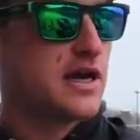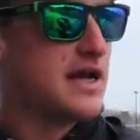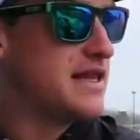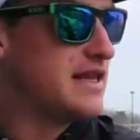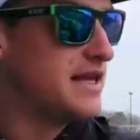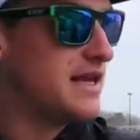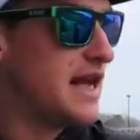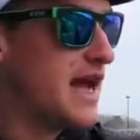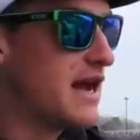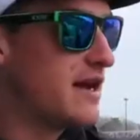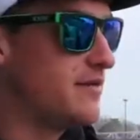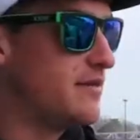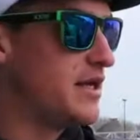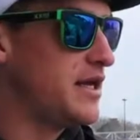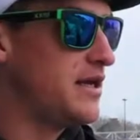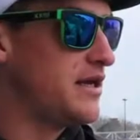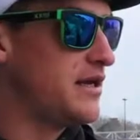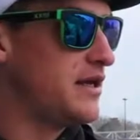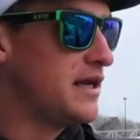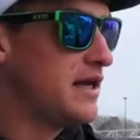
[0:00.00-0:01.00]
and then got them
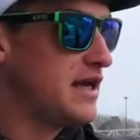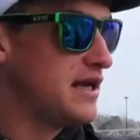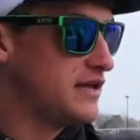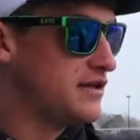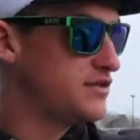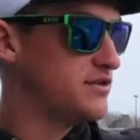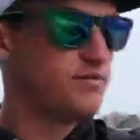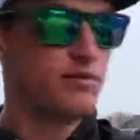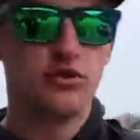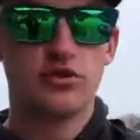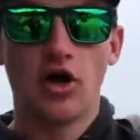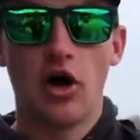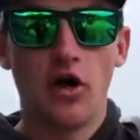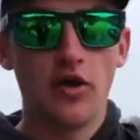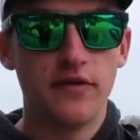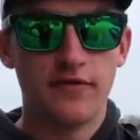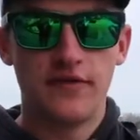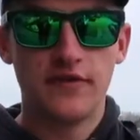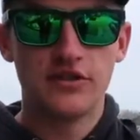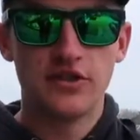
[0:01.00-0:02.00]
in and you spooked
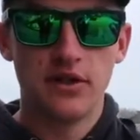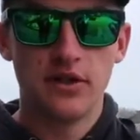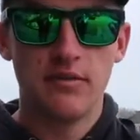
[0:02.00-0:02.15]
all the fish